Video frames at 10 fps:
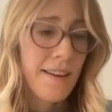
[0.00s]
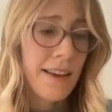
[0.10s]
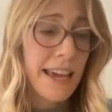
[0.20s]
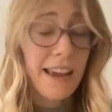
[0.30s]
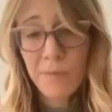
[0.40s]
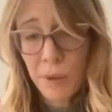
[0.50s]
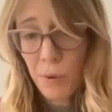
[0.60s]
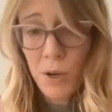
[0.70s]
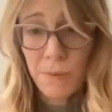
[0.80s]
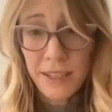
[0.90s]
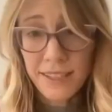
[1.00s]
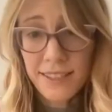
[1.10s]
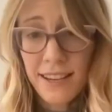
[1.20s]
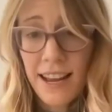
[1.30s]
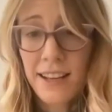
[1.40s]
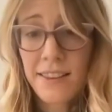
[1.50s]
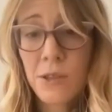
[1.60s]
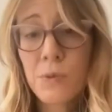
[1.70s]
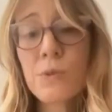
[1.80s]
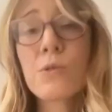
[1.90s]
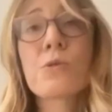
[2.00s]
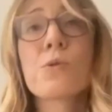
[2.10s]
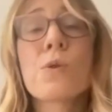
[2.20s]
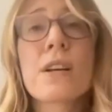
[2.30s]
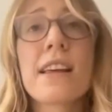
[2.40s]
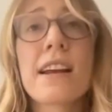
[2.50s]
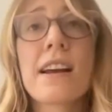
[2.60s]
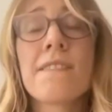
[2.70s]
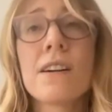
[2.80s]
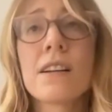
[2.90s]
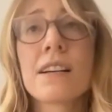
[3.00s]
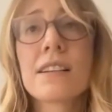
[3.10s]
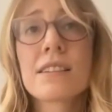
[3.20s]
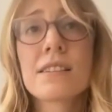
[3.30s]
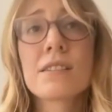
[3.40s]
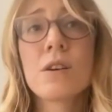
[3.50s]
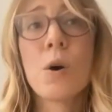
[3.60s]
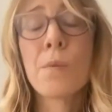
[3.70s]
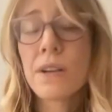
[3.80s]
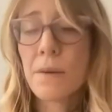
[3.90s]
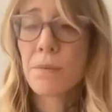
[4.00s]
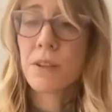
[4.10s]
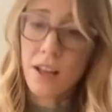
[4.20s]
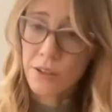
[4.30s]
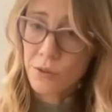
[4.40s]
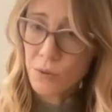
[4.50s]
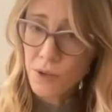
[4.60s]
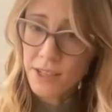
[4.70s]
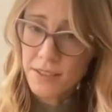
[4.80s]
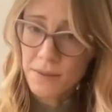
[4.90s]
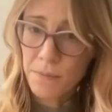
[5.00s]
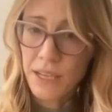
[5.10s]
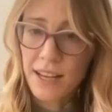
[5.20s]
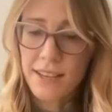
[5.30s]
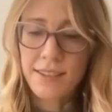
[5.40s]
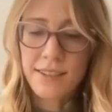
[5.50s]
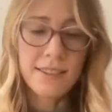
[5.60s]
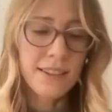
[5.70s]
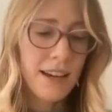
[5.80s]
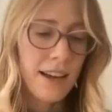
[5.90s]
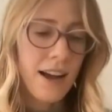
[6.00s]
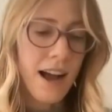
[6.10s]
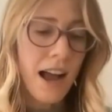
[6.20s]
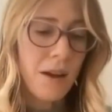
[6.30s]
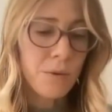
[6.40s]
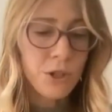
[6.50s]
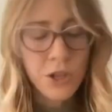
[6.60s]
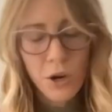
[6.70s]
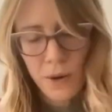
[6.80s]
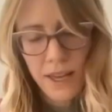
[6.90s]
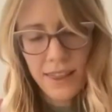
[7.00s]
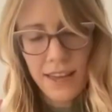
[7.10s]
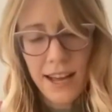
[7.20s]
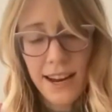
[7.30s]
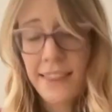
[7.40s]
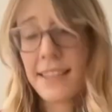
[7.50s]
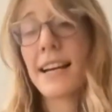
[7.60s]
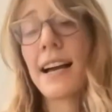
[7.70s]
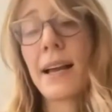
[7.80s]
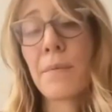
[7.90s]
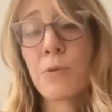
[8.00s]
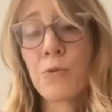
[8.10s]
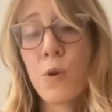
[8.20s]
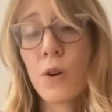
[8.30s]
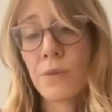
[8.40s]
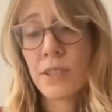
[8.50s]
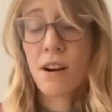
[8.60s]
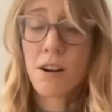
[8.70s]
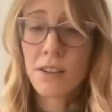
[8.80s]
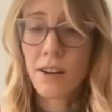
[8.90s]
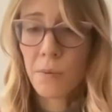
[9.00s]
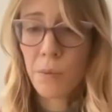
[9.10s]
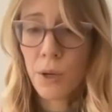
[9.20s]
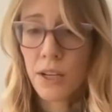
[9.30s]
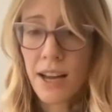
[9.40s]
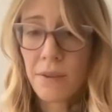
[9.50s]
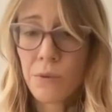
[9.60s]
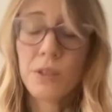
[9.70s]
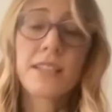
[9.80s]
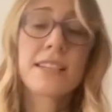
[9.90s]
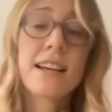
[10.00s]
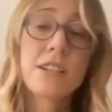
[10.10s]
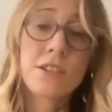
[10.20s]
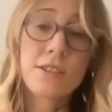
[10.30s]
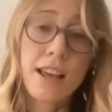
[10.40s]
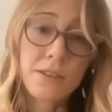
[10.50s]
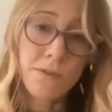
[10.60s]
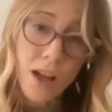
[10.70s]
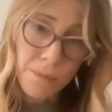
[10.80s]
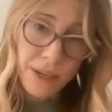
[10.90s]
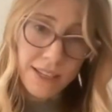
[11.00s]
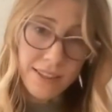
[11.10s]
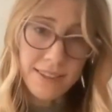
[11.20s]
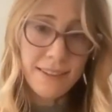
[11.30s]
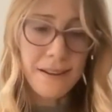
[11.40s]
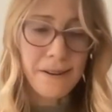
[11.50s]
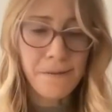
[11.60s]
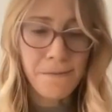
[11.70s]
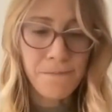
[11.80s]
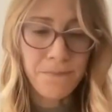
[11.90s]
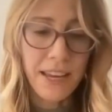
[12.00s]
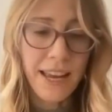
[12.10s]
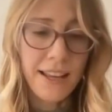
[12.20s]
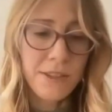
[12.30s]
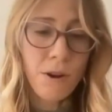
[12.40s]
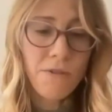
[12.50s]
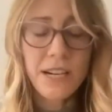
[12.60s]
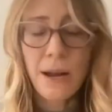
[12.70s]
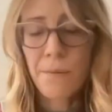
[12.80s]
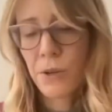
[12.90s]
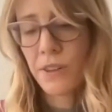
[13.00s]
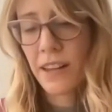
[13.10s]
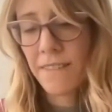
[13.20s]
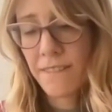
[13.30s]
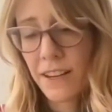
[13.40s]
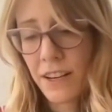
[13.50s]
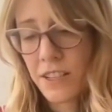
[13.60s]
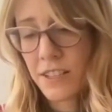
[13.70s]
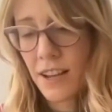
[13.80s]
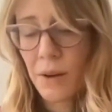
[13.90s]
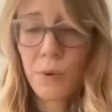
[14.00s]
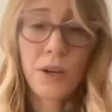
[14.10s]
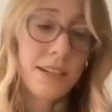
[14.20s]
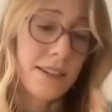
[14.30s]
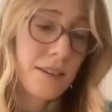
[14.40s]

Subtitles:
gave me purpose. And this was a story that I felt like opened up a lot of doors, because I was showing that at the time, before it was in a hardcover book, I released it as floppies. So every chapter that I finished, I would